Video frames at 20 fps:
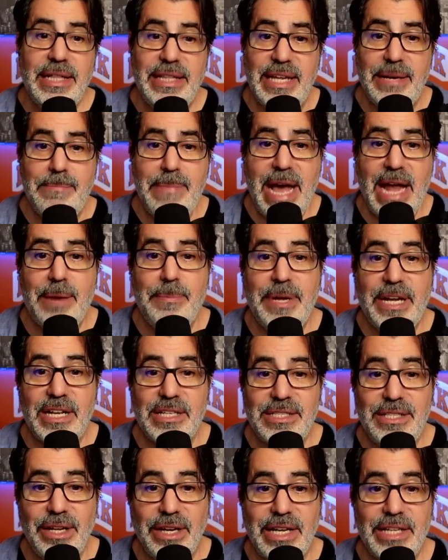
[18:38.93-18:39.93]
didn't matter
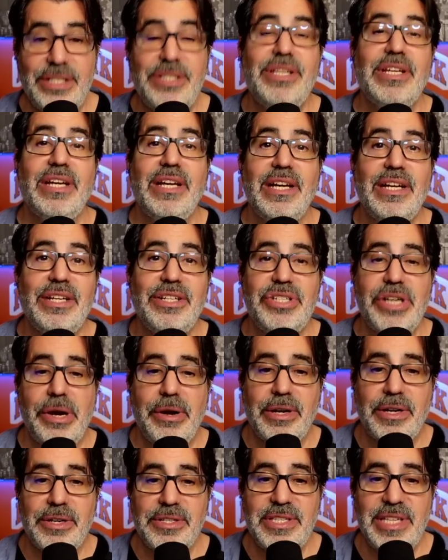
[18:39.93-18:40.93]
because look at
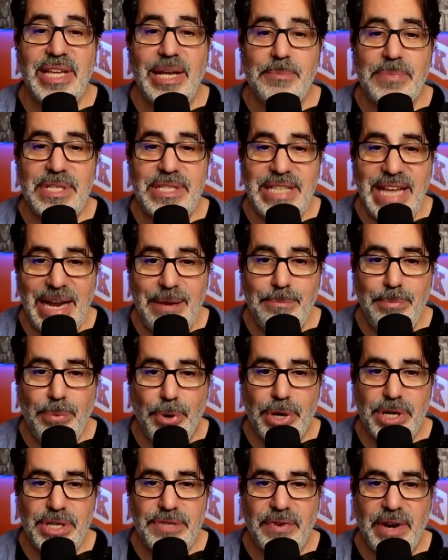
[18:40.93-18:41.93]
Jericho Sims. 10
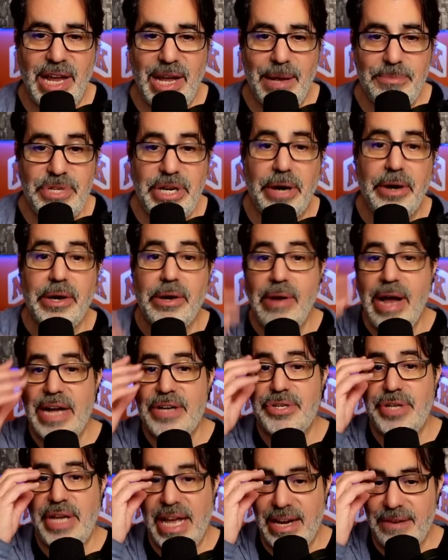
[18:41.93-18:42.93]
boards for him. Jericho
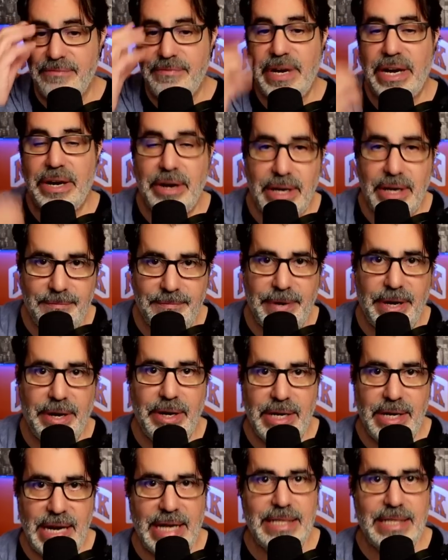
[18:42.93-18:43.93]
actually had a very,
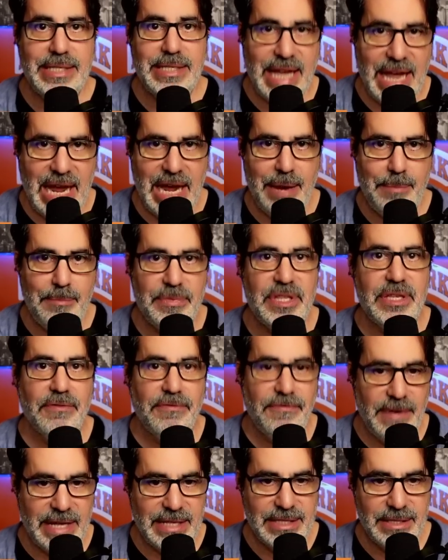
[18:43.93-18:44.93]
very nice game
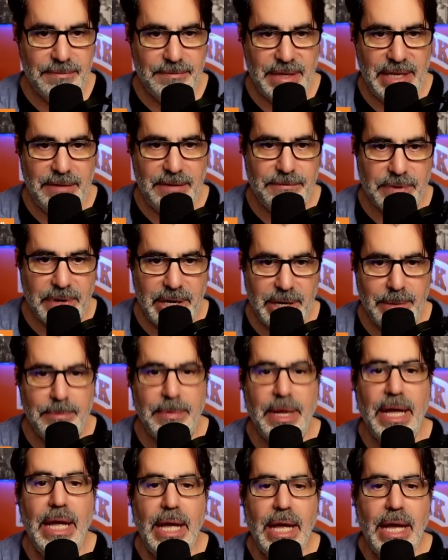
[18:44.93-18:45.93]
defensively for him.
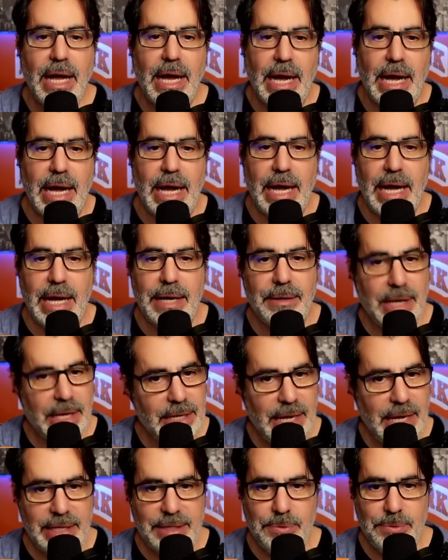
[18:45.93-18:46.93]
I
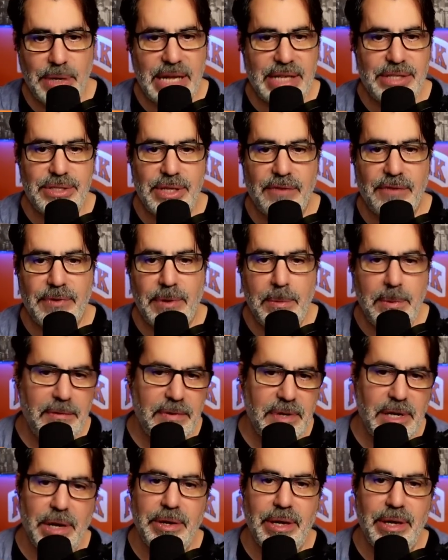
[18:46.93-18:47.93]
liked what I saw from him,
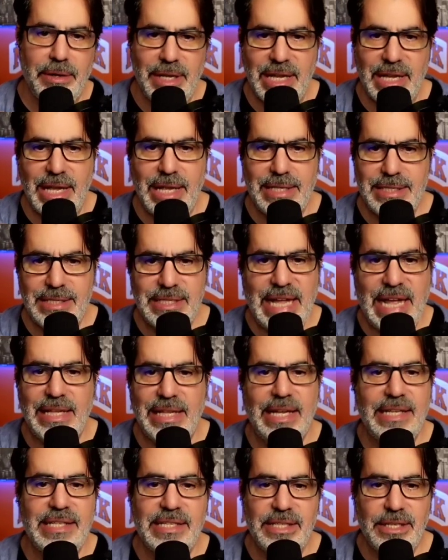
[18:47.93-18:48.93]
even though his stat
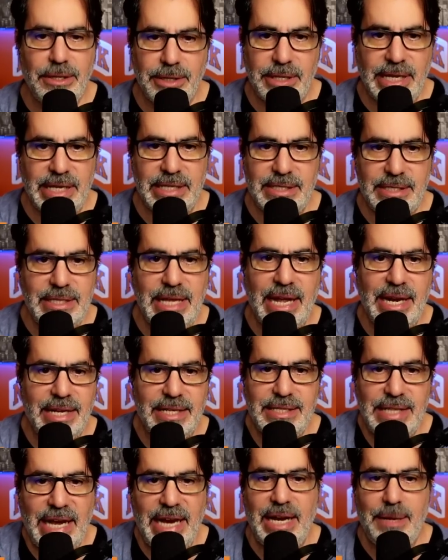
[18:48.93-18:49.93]
line doesn't look as that
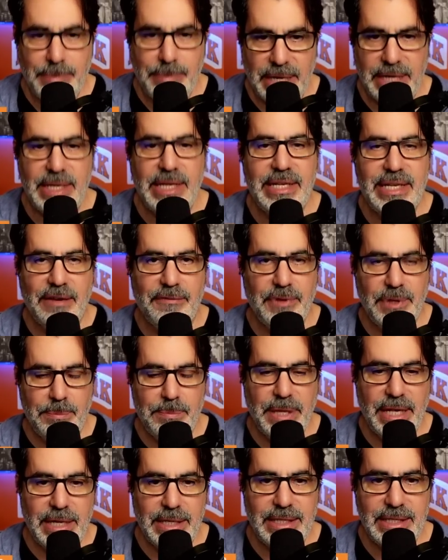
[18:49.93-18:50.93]
exciting, but he definitely
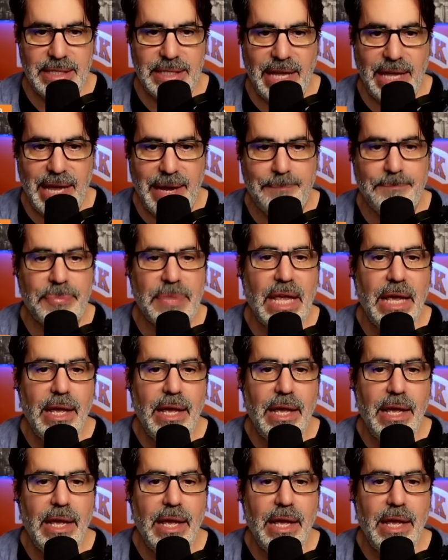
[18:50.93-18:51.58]
played a decent game.